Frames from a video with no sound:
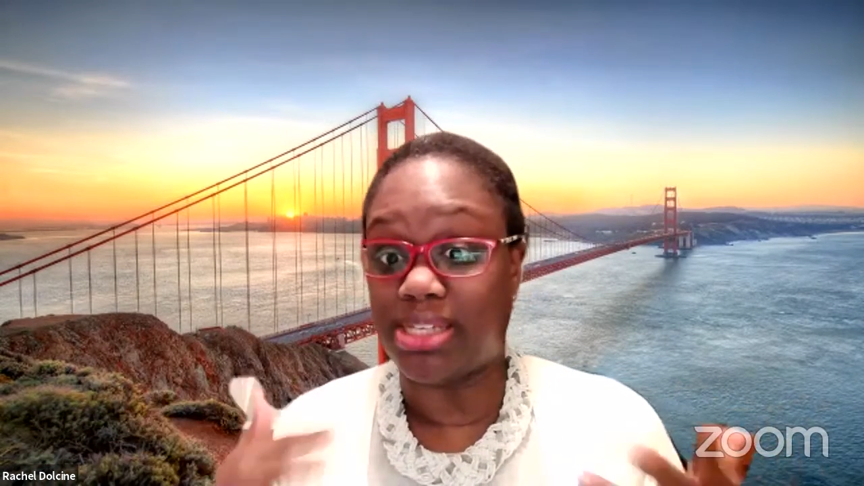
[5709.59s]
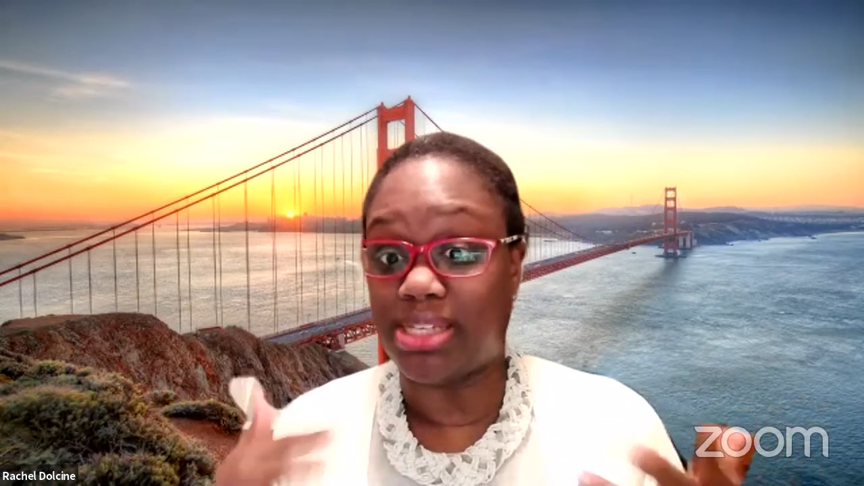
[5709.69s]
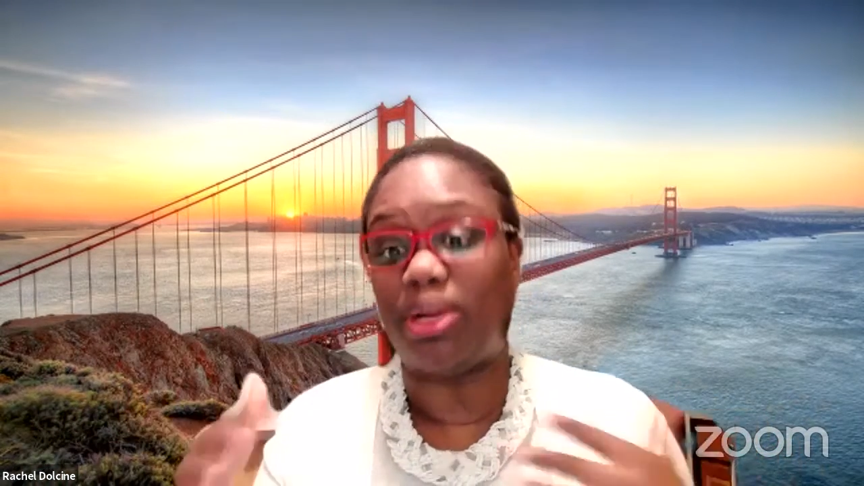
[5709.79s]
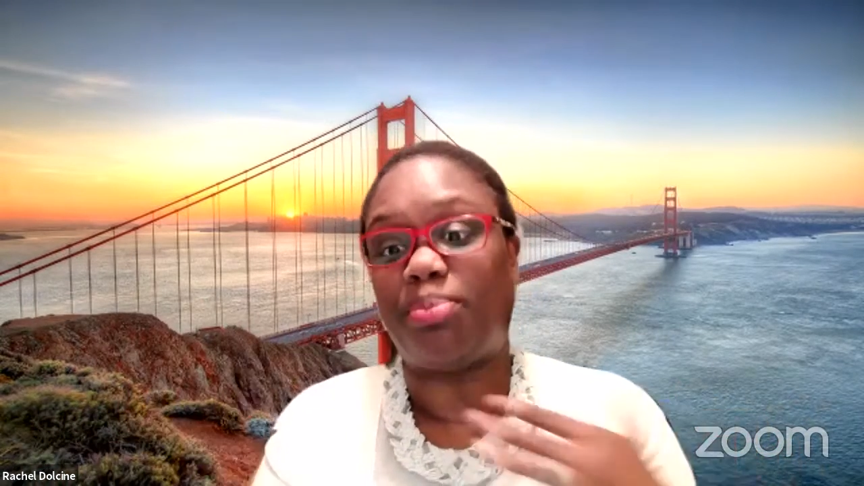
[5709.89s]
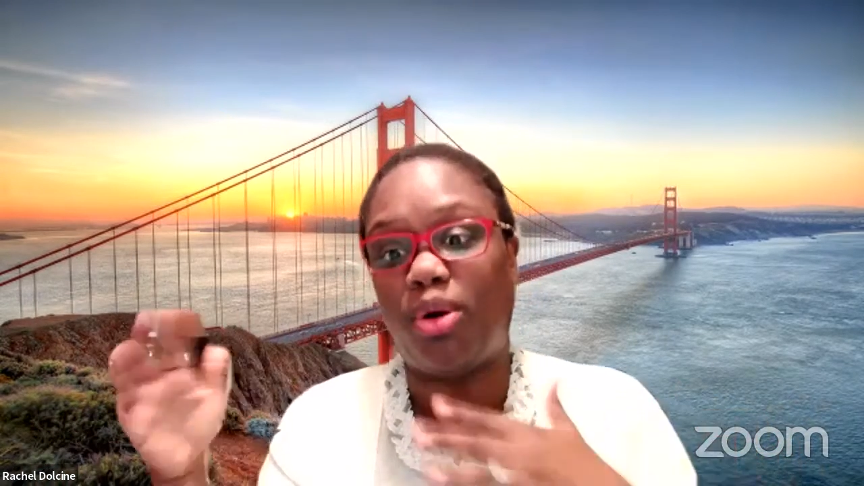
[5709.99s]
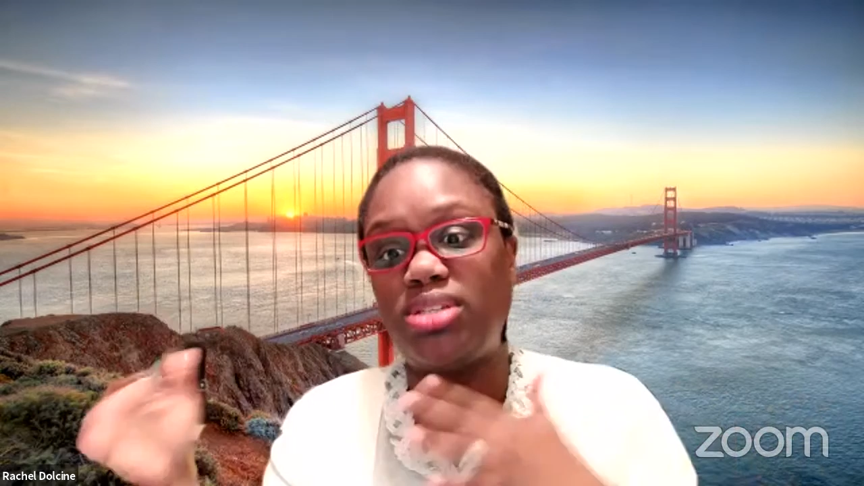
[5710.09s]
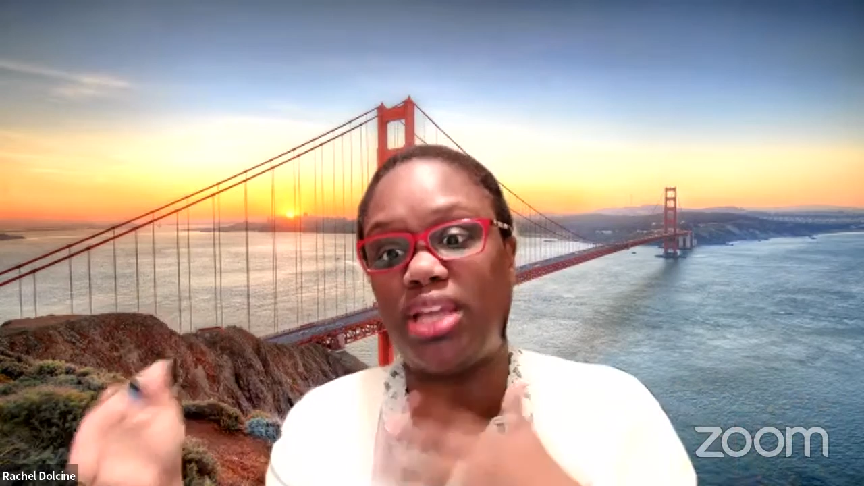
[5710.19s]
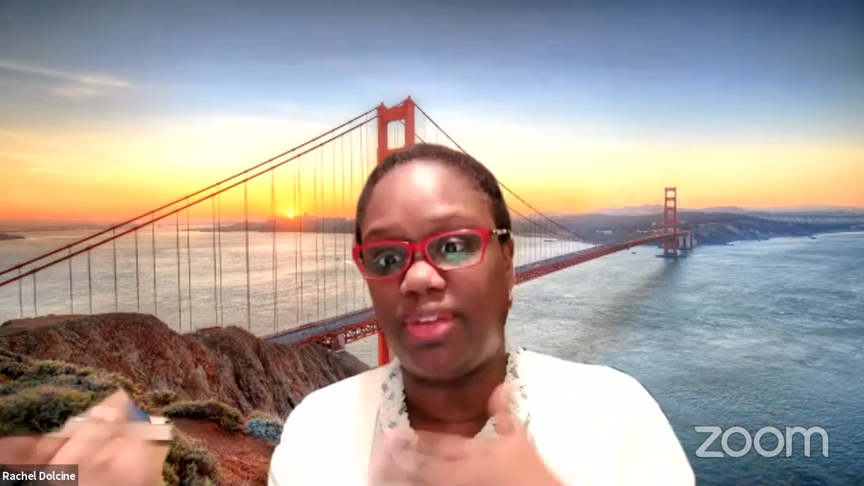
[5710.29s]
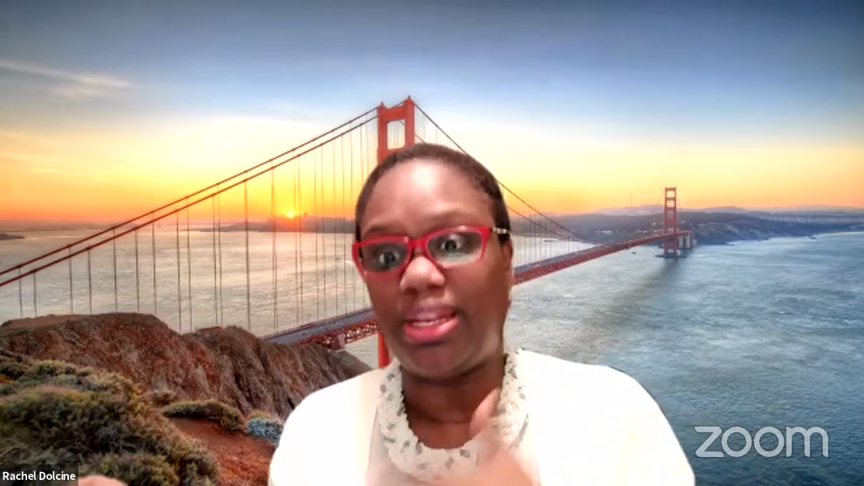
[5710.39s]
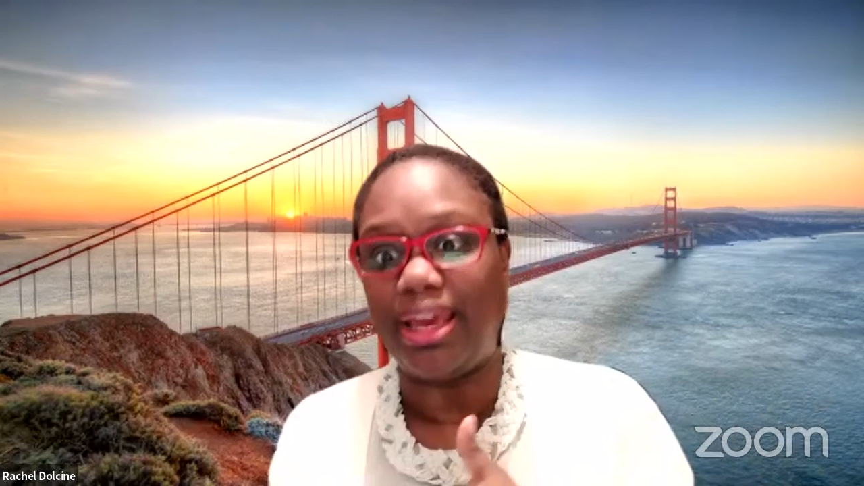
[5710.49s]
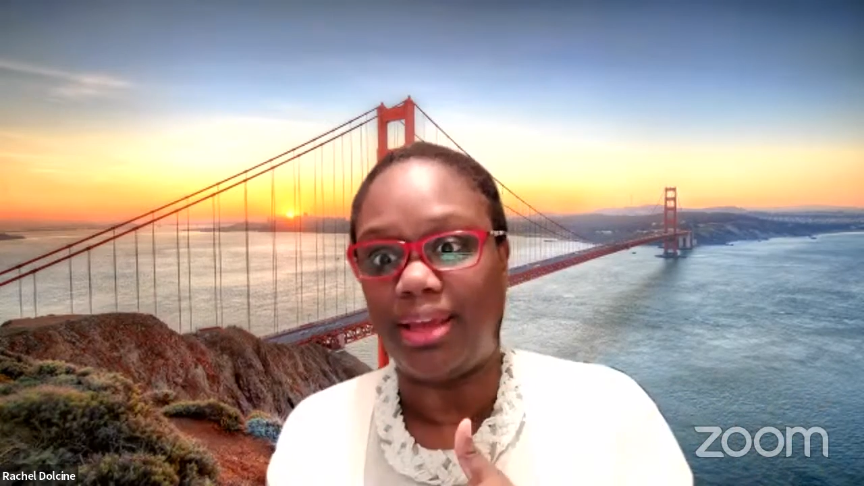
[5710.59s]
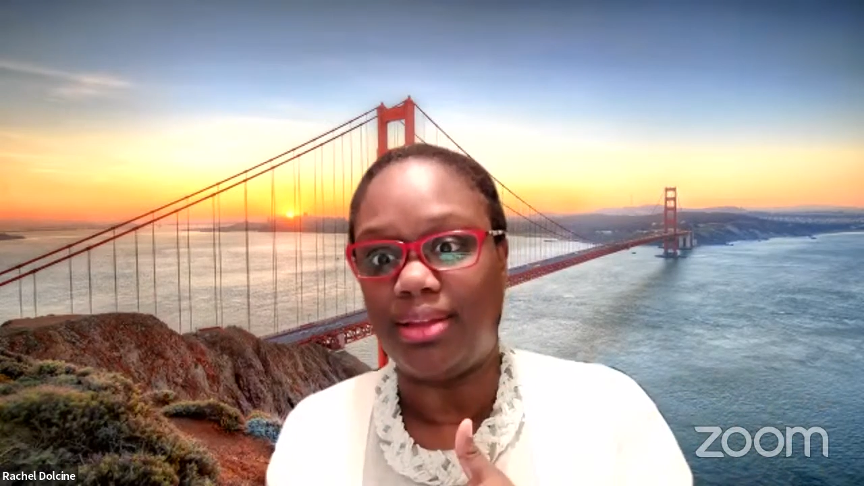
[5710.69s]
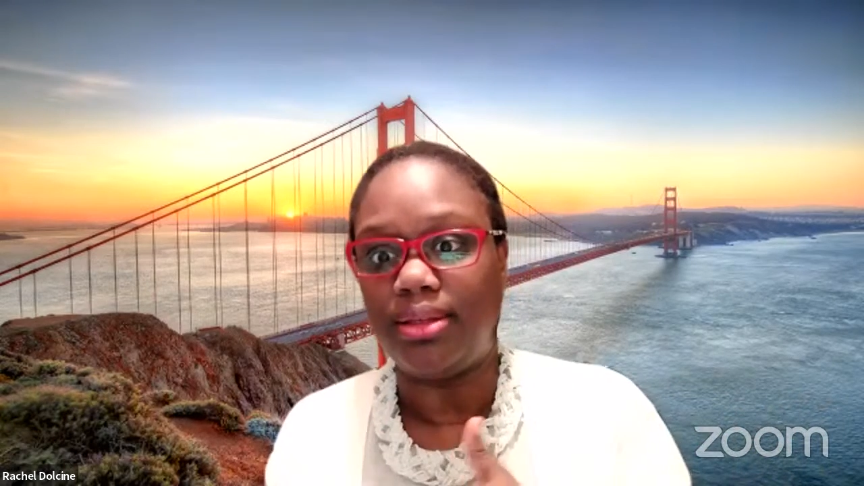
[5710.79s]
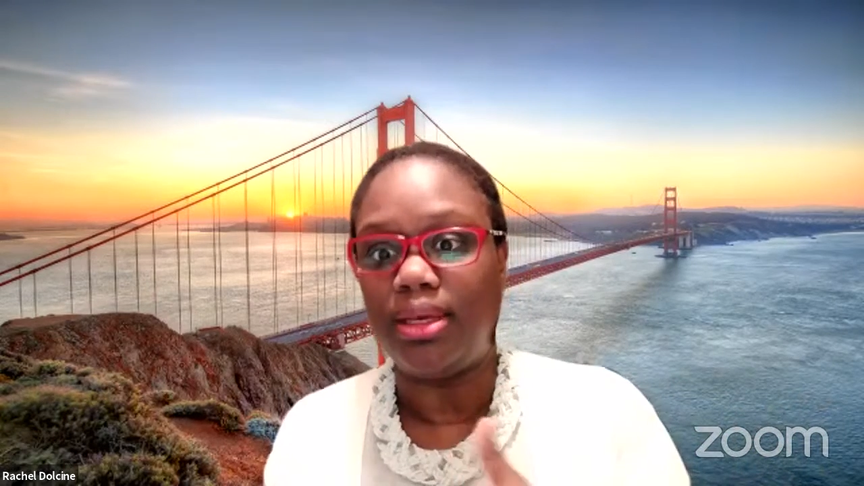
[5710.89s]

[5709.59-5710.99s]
I want to post every day.